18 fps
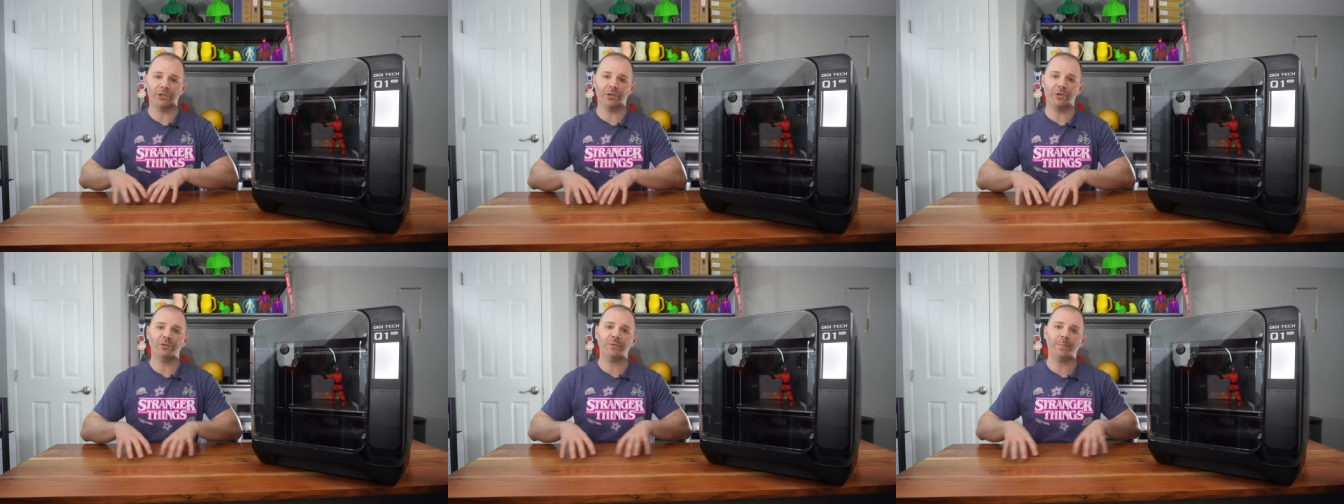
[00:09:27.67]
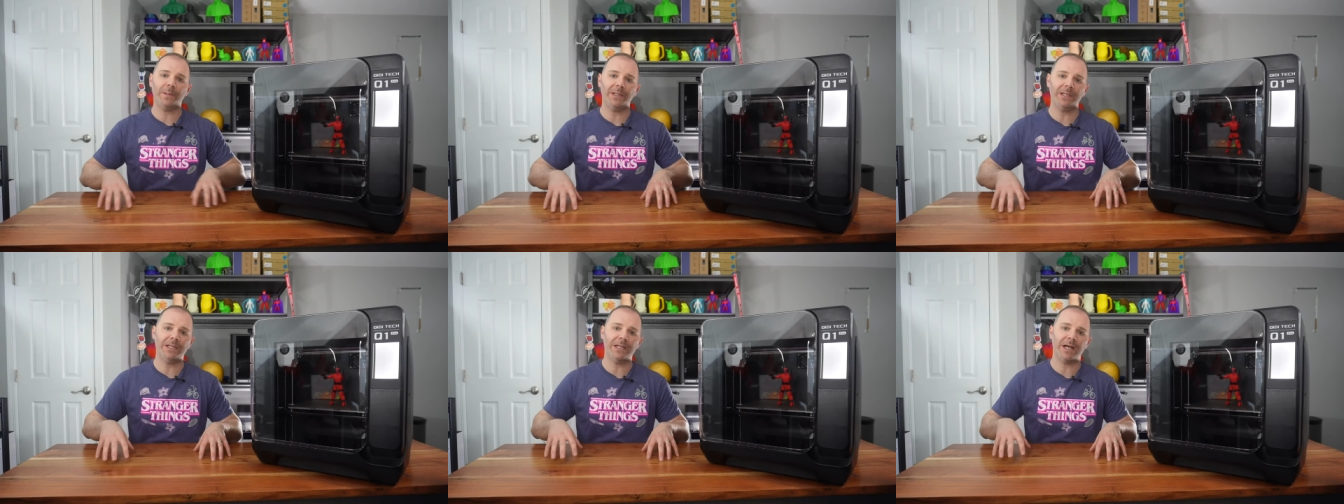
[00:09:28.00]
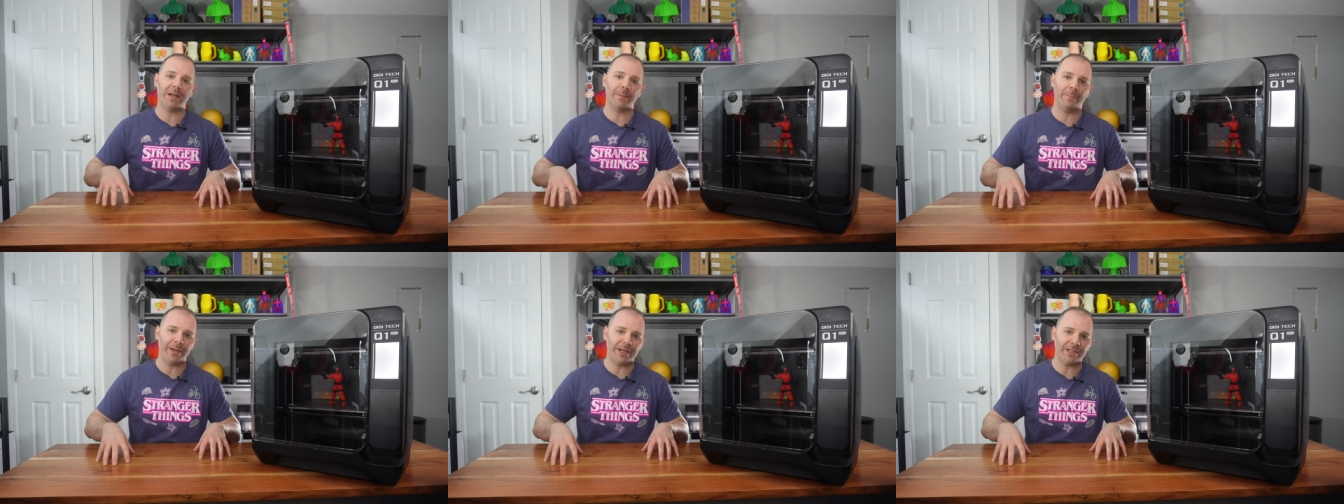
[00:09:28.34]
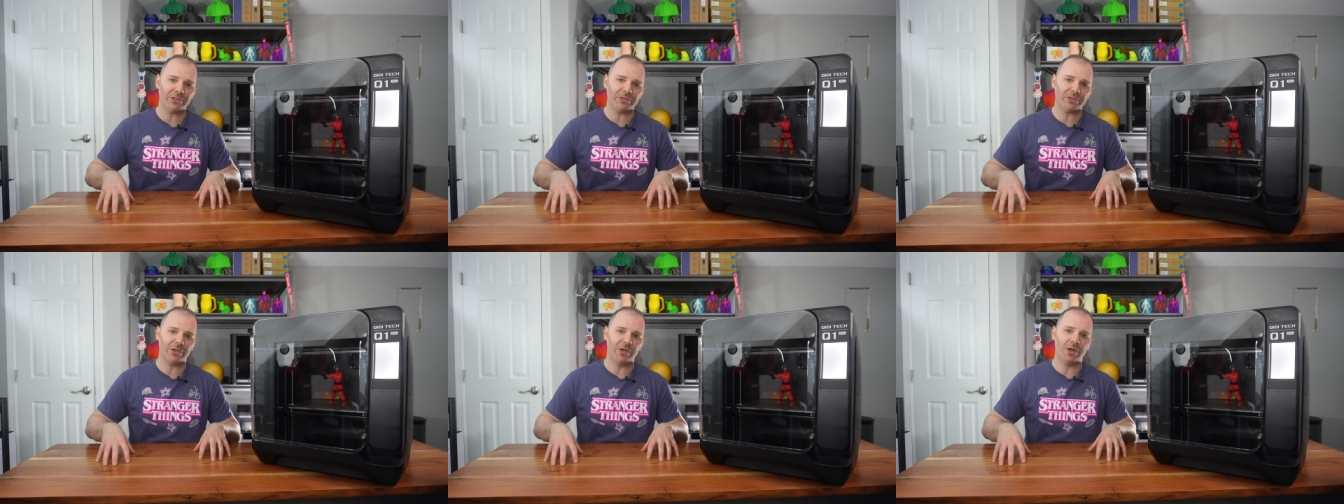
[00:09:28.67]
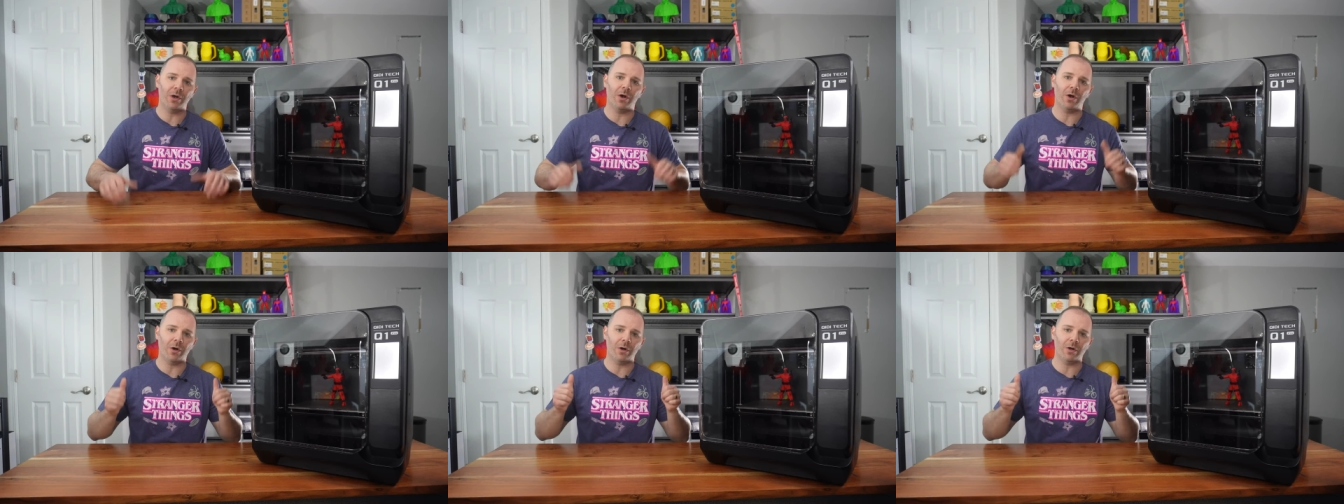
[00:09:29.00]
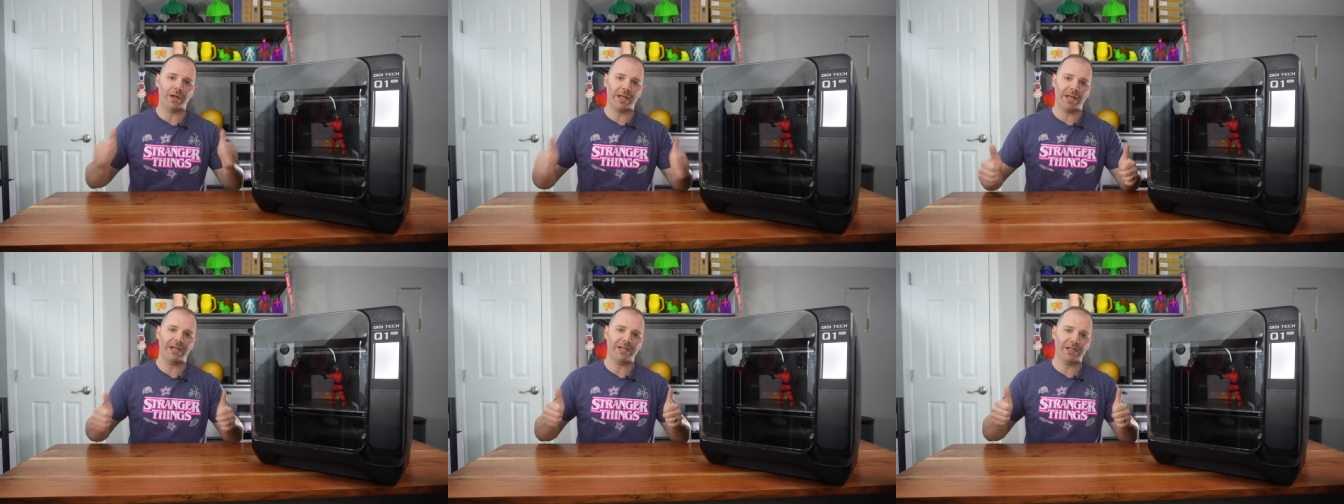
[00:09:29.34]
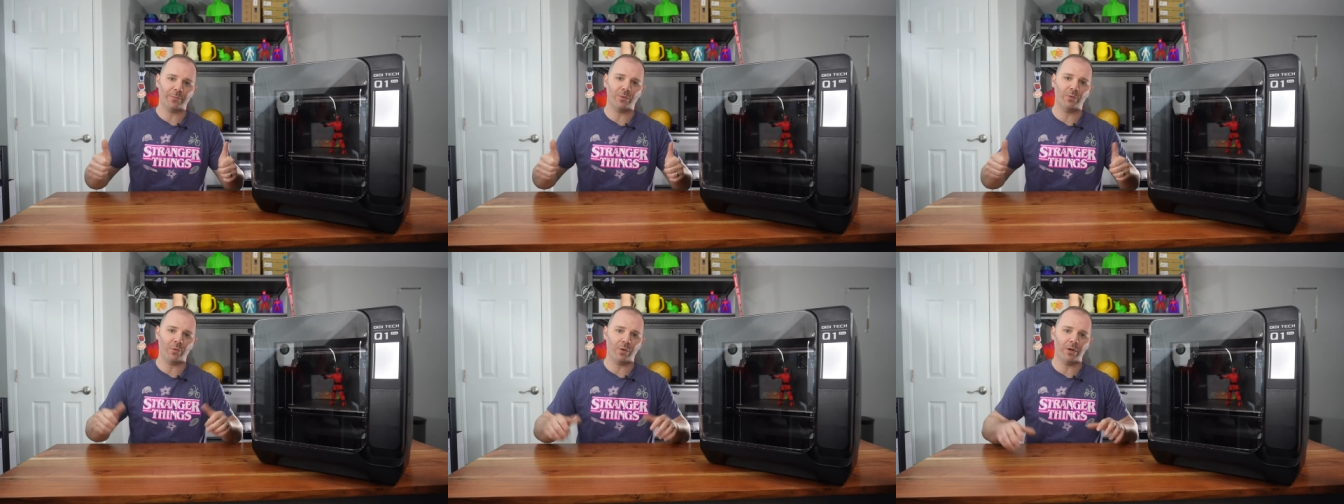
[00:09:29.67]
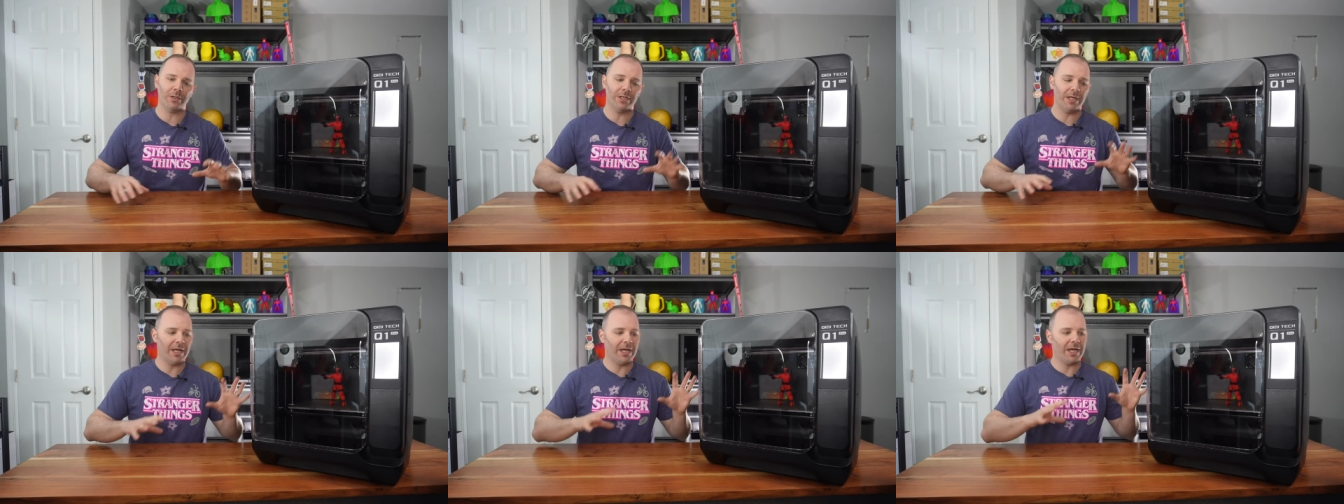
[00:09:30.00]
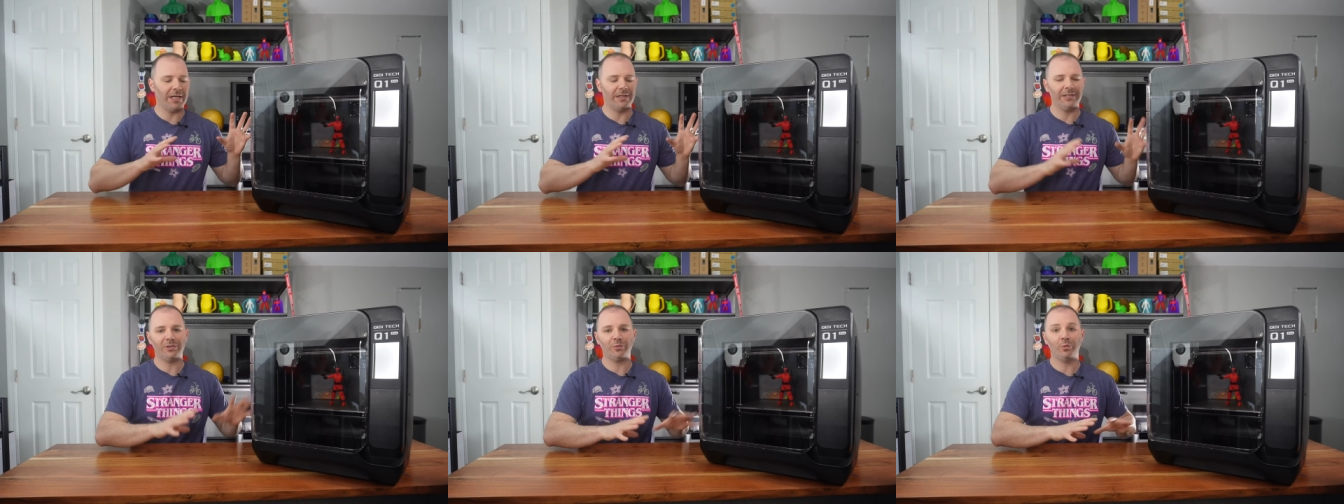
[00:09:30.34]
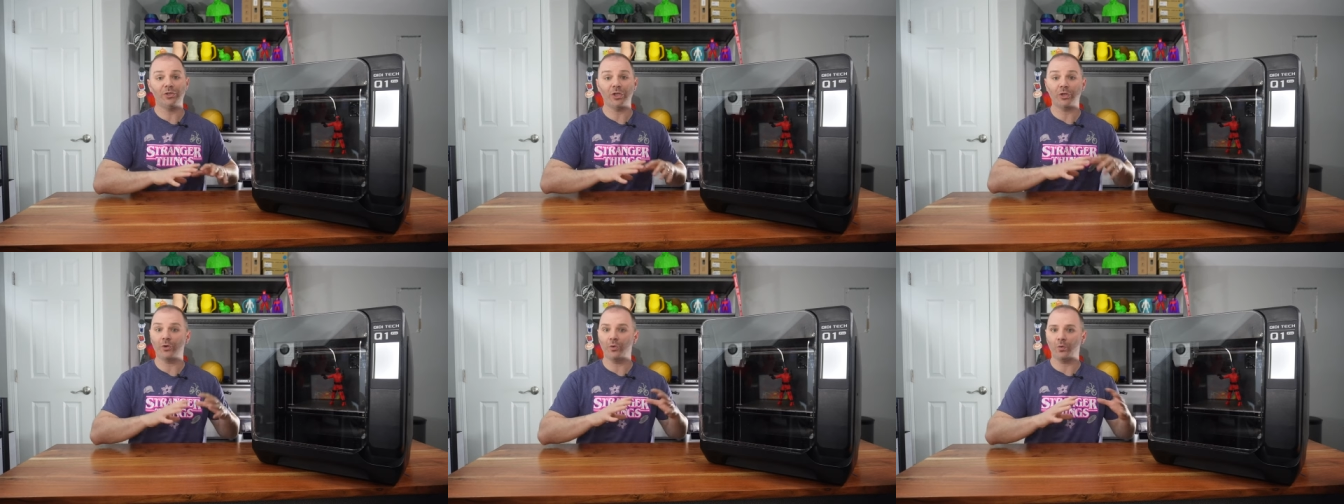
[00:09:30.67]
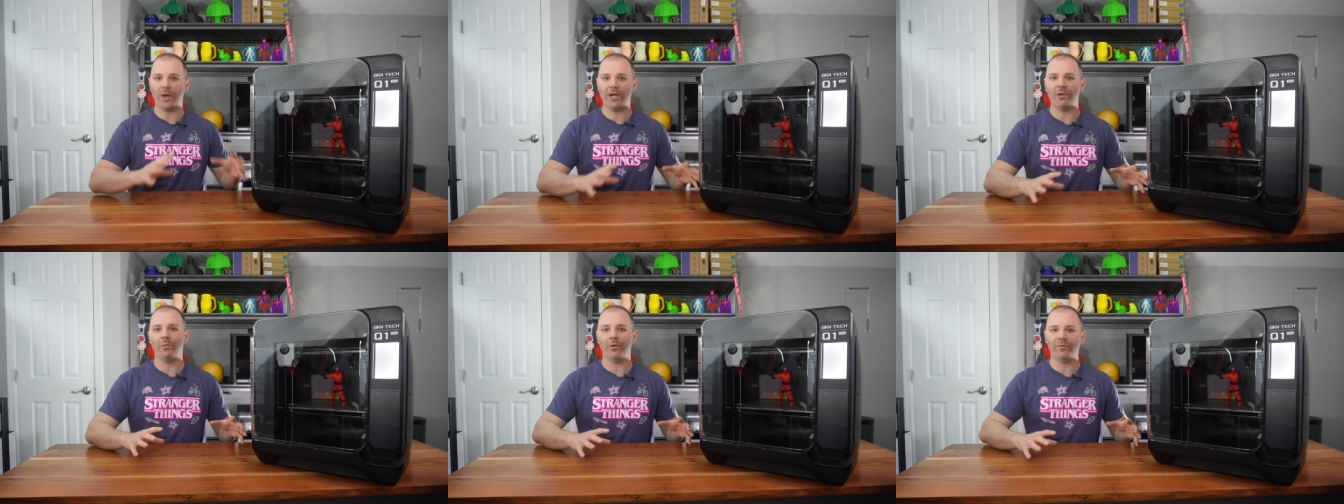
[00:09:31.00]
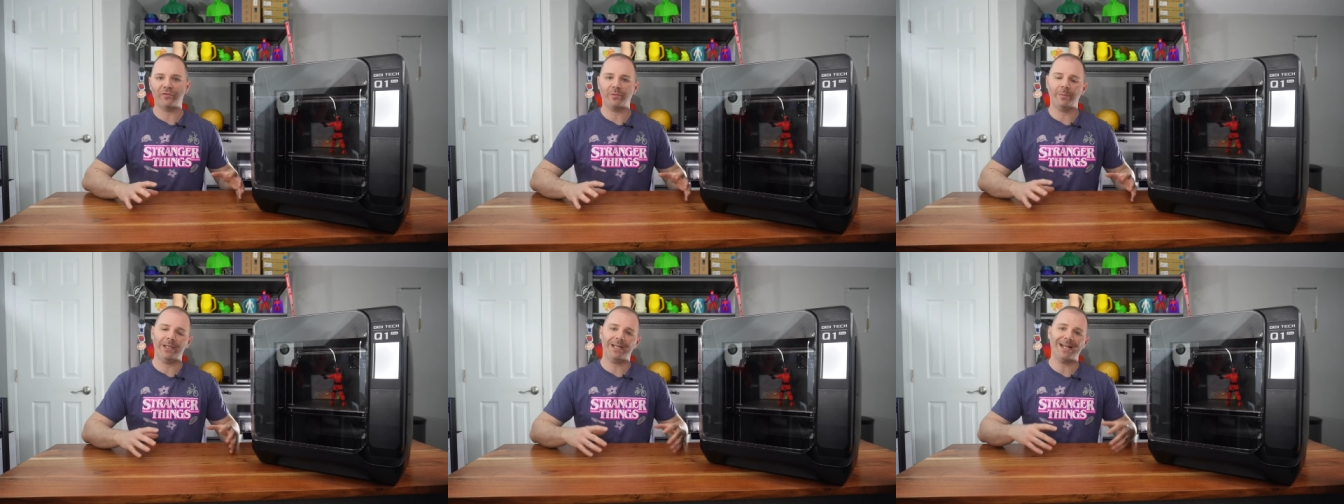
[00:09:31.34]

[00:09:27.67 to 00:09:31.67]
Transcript: So those PEI beds are A number one, and this was a great one for me.